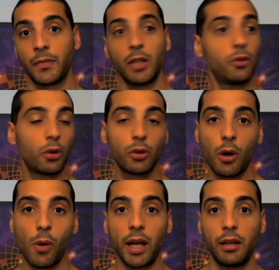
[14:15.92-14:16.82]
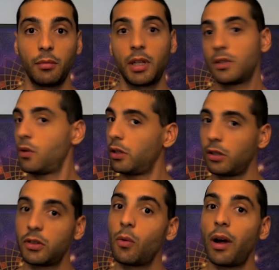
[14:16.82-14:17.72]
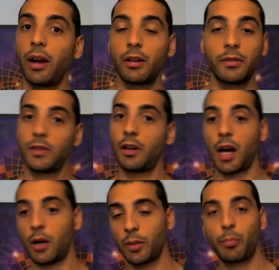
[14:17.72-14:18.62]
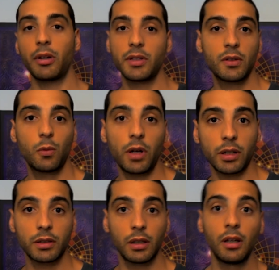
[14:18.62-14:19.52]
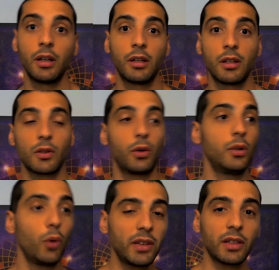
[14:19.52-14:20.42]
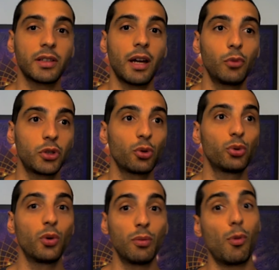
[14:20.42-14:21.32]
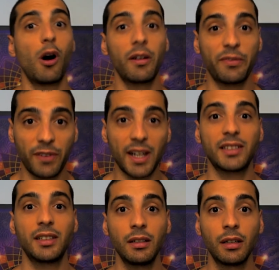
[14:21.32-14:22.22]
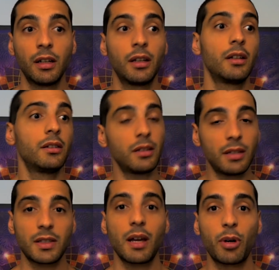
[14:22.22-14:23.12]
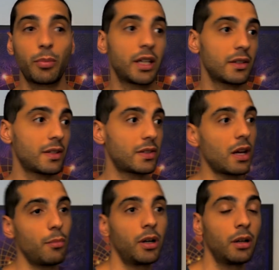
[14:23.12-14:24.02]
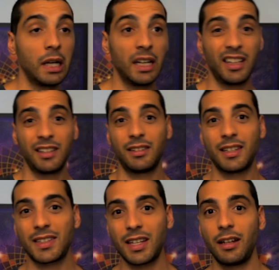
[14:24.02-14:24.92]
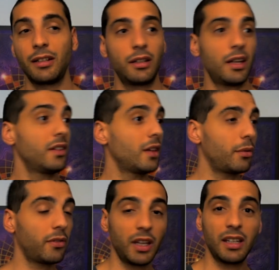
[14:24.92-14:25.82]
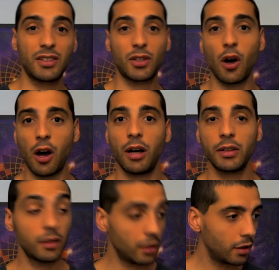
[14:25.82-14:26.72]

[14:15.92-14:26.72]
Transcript: And you don't know why, because you are not aware of how the process works. So in winter time we should do more fasting than the summer, because the summer, the sun and everything, it's so hot